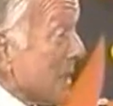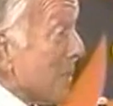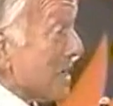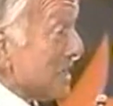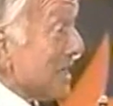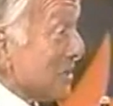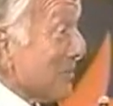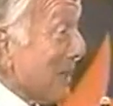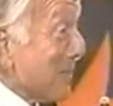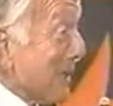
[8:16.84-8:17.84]
but the best answer
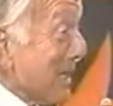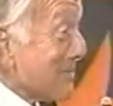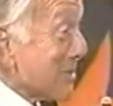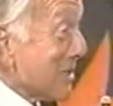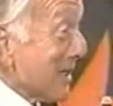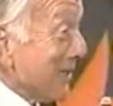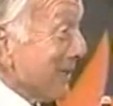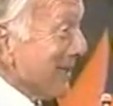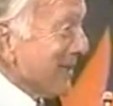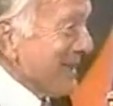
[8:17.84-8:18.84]
might be MC,
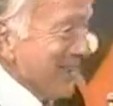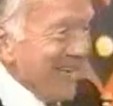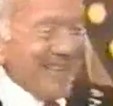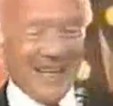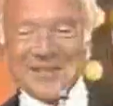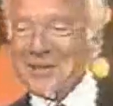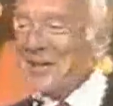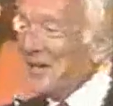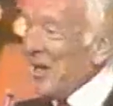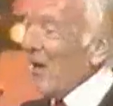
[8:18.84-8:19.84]
right? No, no not true.
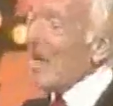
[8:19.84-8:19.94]
No,